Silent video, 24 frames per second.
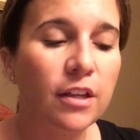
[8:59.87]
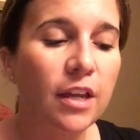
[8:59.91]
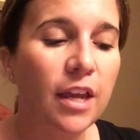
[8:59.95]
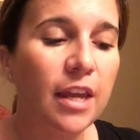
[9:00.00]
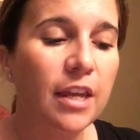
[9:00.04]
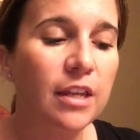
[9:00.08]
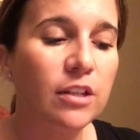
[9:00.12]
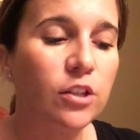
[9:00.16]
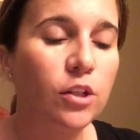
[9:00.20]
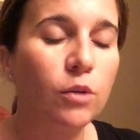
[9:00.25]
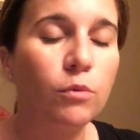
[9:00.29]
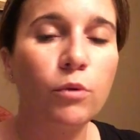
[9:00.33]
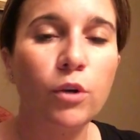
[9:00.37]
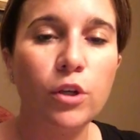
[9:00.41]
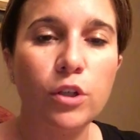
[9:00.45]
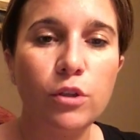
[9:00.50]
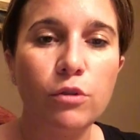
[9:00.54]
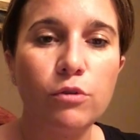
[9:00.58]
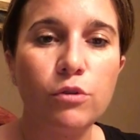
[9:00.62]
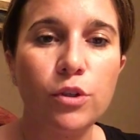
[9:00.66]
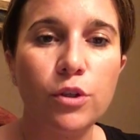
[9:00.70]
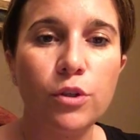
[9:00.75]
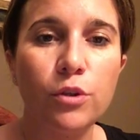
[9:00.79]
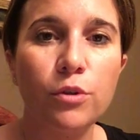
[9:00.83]
And so what
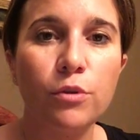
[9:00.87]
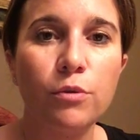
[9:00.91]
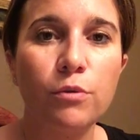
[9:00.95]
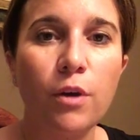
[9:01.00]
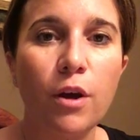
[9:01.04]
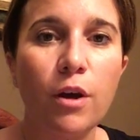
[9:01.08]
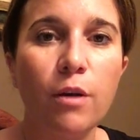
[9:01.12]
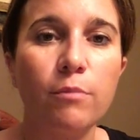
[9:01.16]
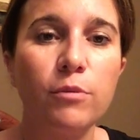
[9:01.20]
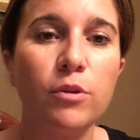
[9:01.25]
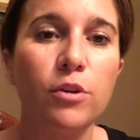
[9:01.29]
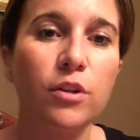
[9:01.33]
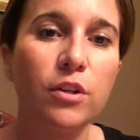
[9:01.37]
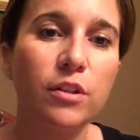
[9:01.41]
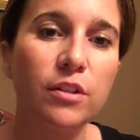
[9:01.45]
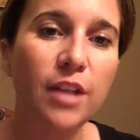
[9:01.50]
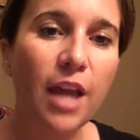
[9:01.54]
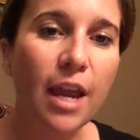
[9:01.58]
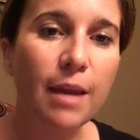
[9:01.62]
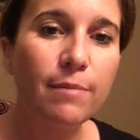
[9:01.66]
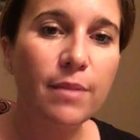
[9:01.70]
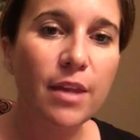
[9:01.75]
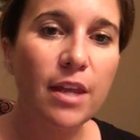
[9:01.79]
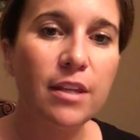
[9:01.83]
you do, you can
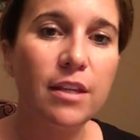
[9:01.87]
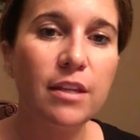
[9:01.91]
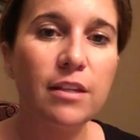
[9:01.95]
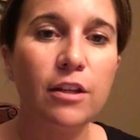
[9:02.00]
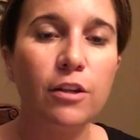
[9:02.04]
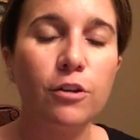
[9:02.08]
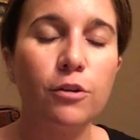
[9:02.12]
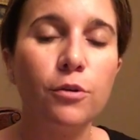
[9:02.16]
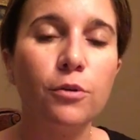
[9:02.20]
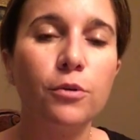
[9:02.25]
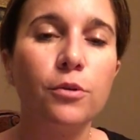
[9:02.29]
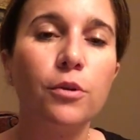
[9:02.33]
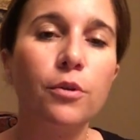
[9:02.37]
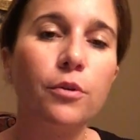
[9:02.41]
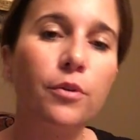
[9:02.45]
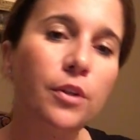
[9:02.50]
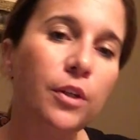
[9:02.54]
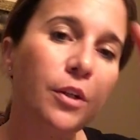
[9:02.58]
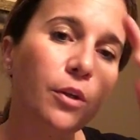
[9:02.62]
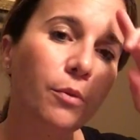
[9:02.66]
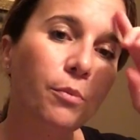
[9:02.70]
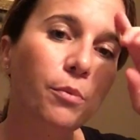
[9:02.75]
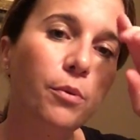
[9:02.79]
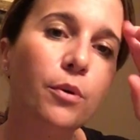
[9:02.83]
type that in Google and
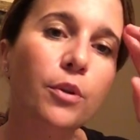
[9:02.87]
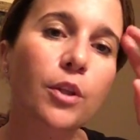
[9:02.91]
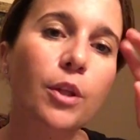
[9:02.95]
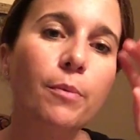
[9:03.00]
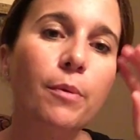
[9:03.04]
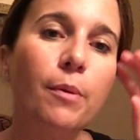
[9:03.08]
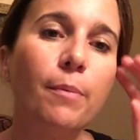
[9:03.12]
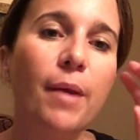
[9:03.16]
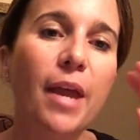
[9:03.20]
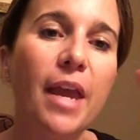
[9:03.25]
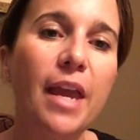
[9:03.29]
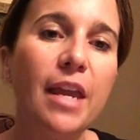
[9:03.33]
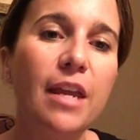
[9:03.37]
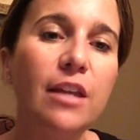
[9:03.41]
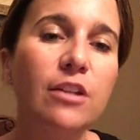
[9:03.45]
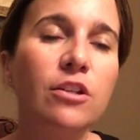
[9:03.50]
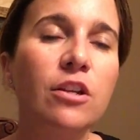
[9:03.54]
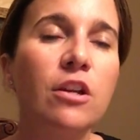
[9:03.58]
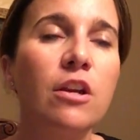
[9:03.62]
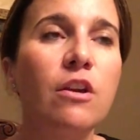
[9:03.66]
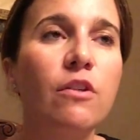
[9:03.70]
it'll pull up a page